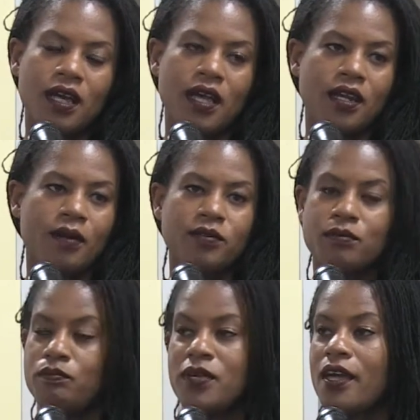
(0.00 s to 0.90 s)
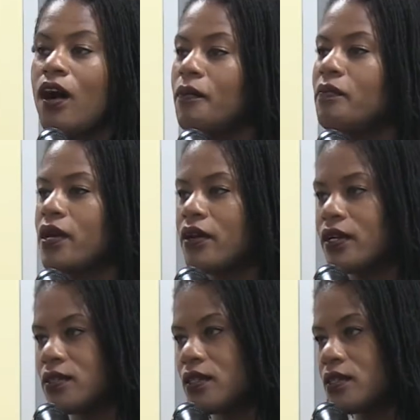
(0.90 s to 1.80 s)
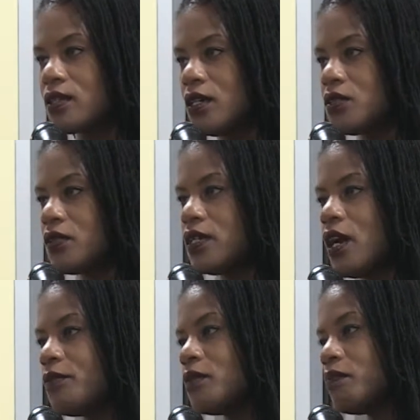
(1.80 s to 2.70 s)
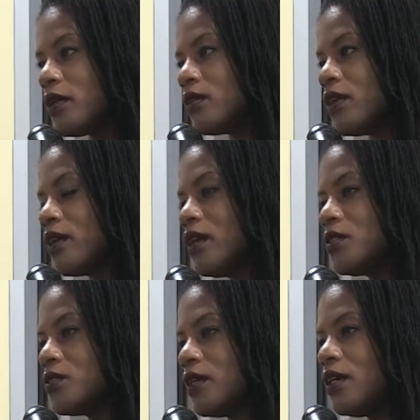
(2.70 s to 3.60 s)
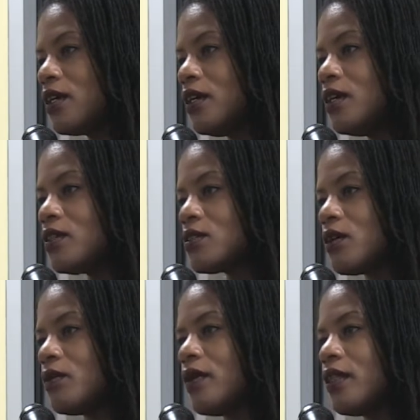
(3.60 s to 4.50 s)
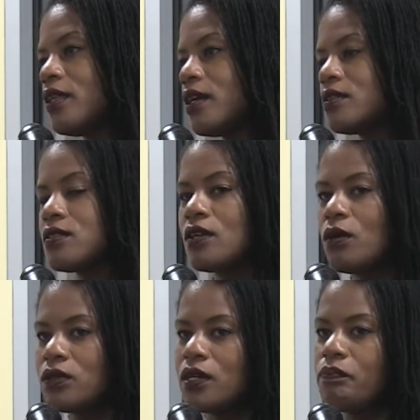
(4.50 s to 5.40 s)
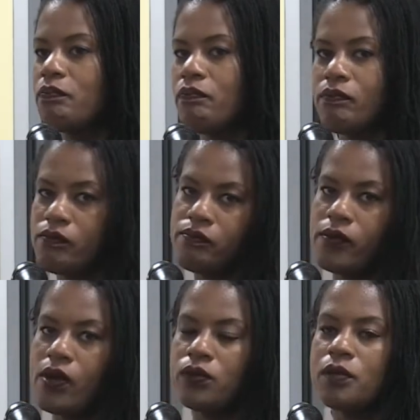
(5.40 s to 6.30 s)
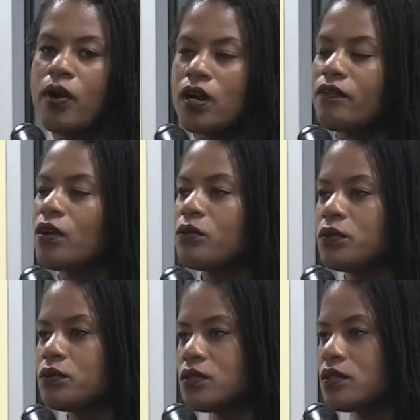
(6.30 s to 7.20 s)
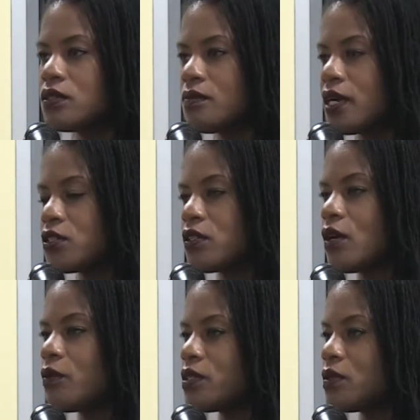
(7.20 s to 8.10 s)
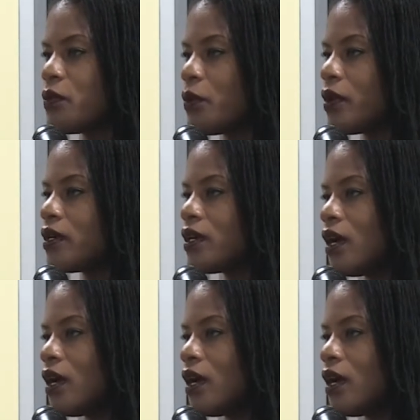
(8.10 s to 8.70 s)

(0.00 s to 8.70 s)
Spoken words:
and helped to become Americans in this country and helped to build our country. So I think it's only part of our roots to make sure that we support,